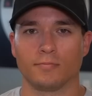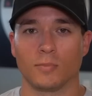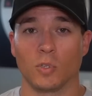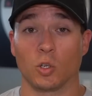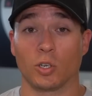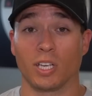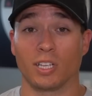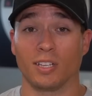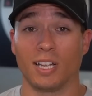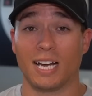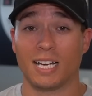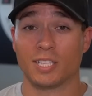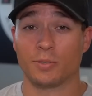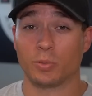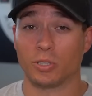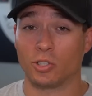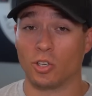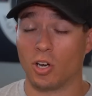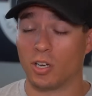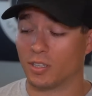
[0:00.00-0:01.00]
Okay, last
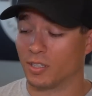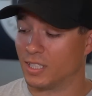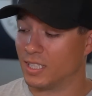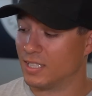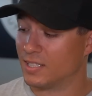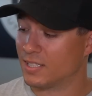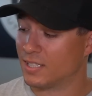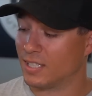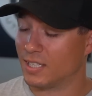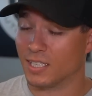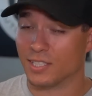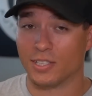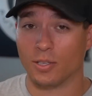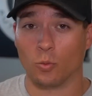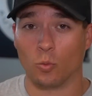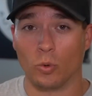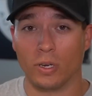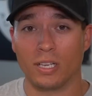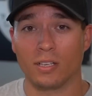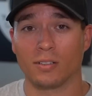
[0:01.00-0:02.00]
but not least is
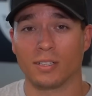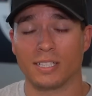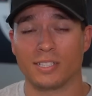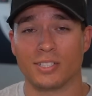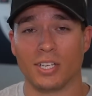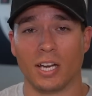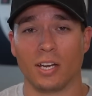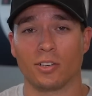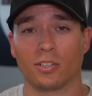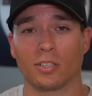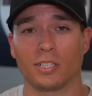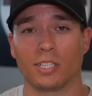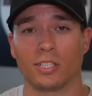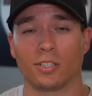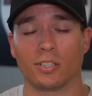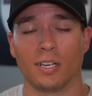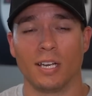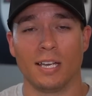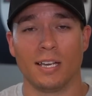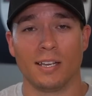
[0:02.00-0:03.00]
the Wheel and Tire
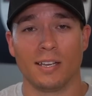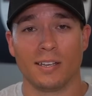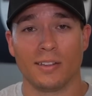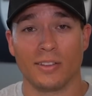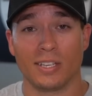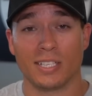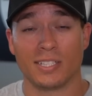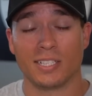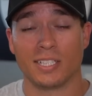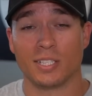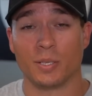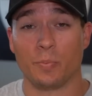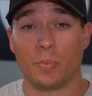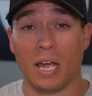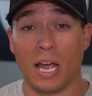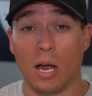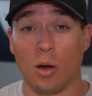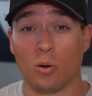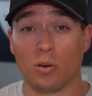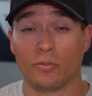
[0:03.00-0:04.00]
Cleaner. This is a
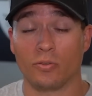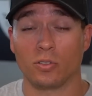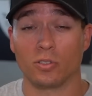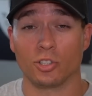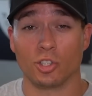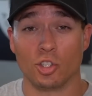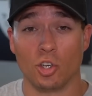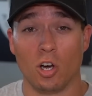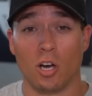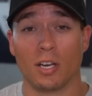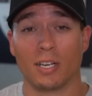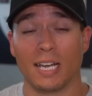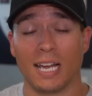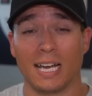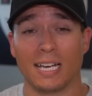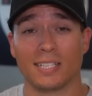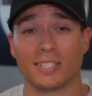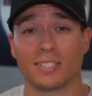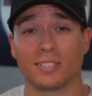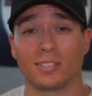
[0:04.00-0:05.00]
powerful
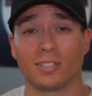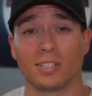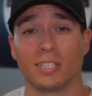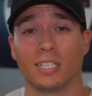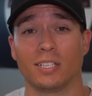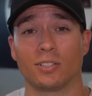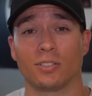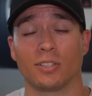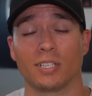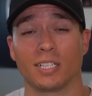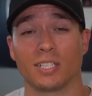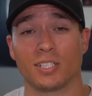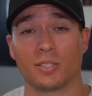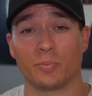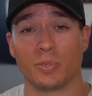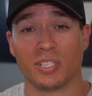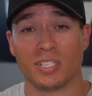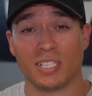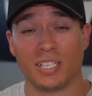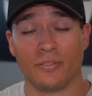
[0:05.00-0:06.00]
non-acid cleaner that is
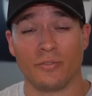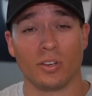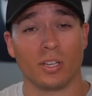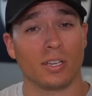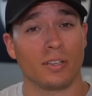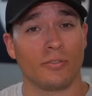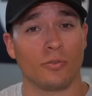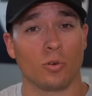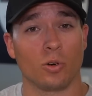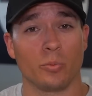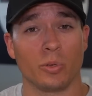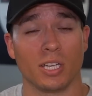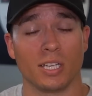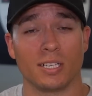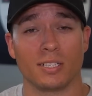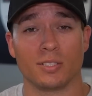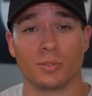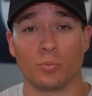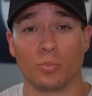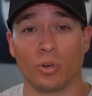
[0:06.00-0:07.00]
specifically
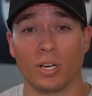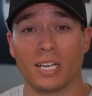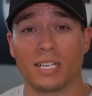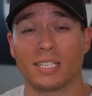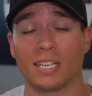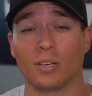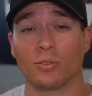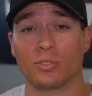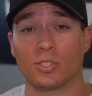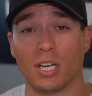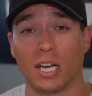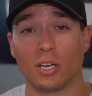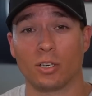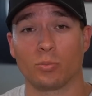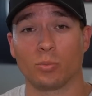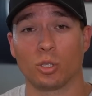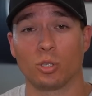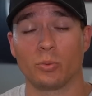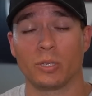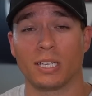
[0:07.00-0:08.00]
formulated to break down
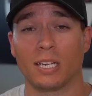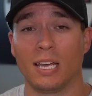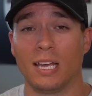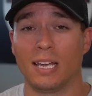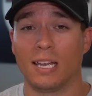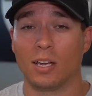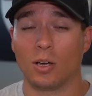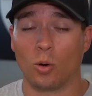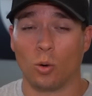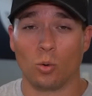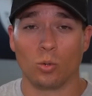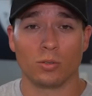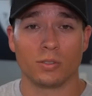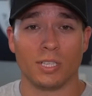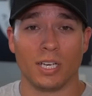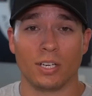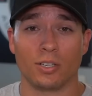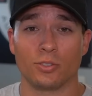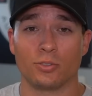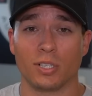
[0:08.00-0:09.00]
tire blooming, old
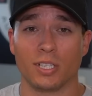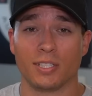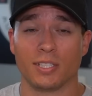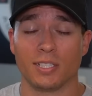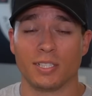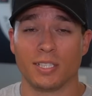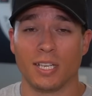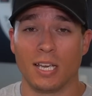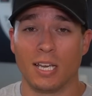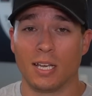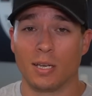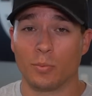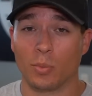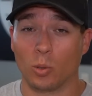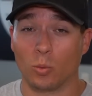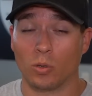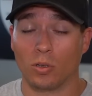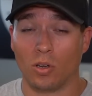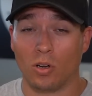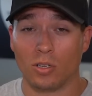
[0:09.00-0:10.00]
tire dressings,
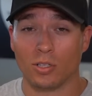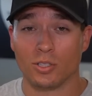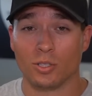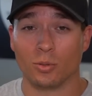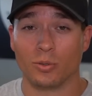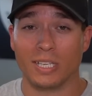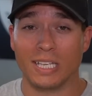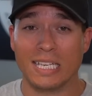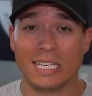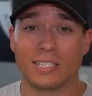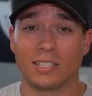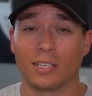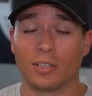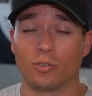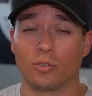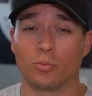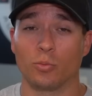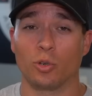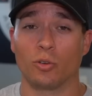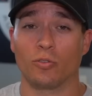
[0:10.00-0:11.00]
but will also
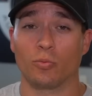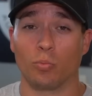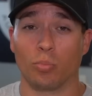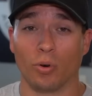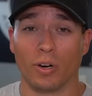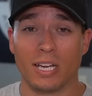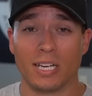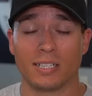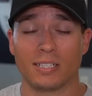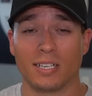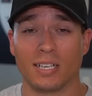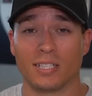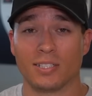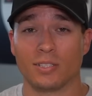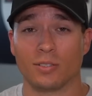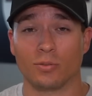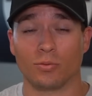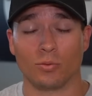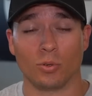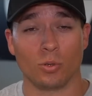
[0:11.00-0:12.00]
easily remove brake
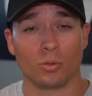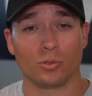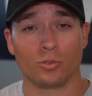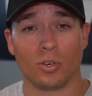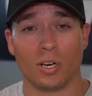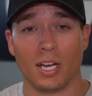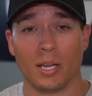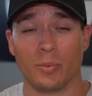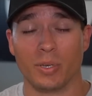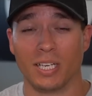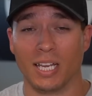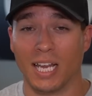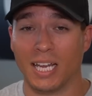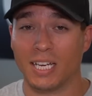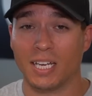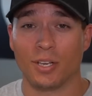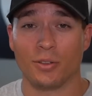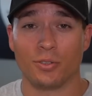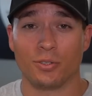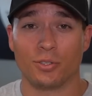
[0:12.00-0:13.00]
dust, road grime, and
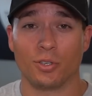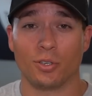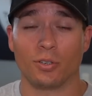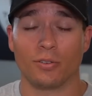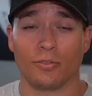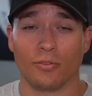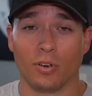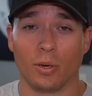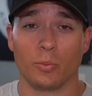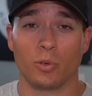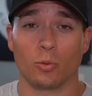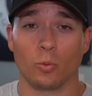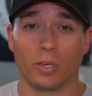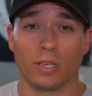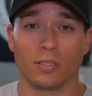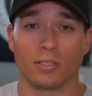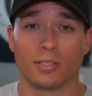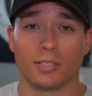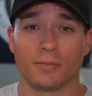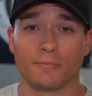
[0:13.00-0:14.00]
any other dirt from your
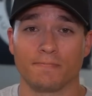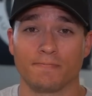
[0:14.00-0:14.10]
wheels.